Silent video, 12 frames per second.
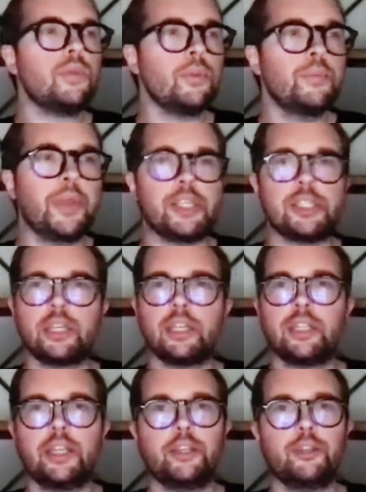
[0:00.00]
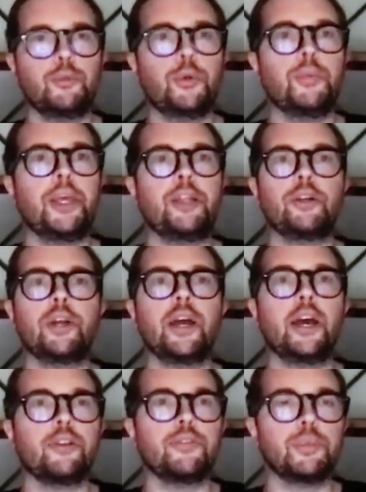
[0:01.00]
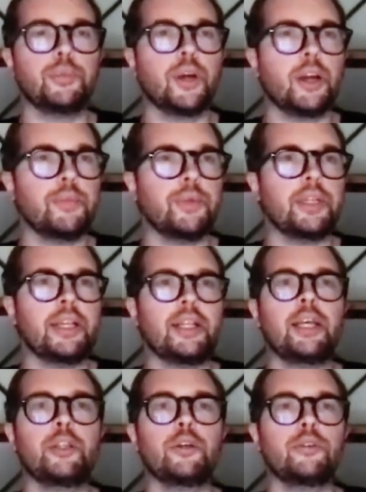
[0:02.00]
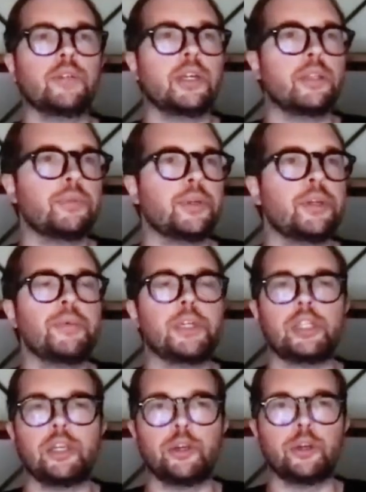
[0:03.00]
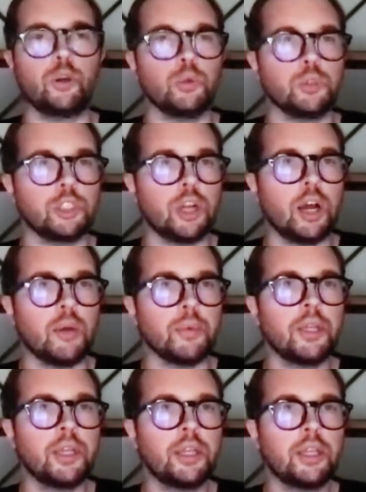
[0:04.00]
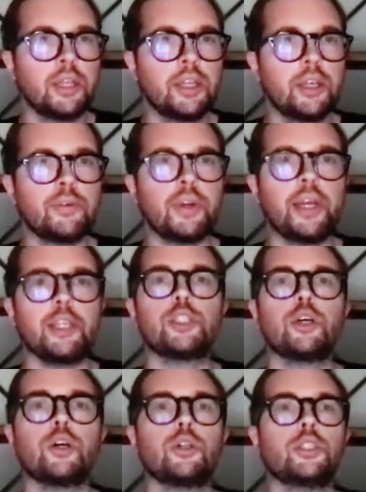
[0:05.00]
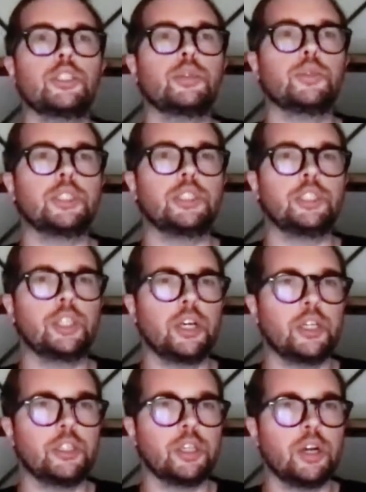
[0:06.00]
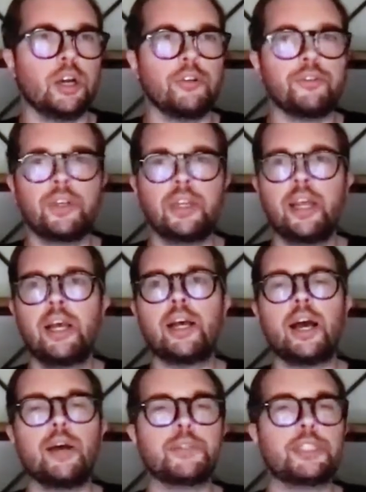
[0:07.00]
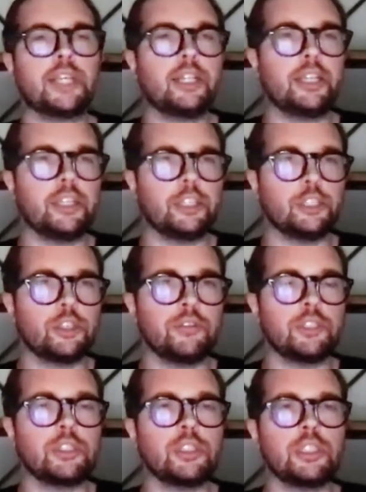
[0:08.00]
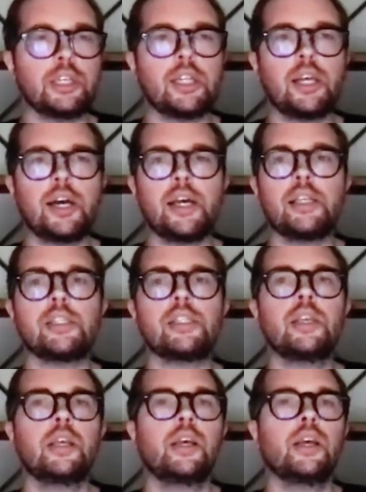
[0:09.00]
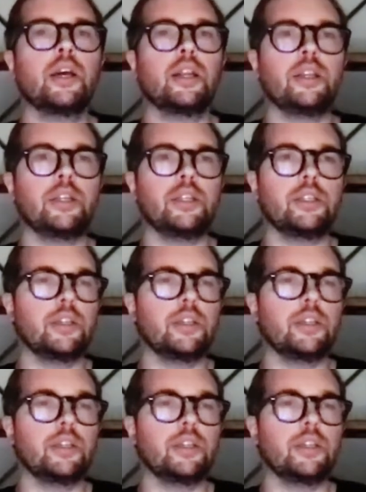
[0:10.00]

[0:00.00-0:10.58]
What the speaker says: basically, we made her head of department and let her run pretty much like her own shop, right? So she was in charge of upselling the service to the clients, kind of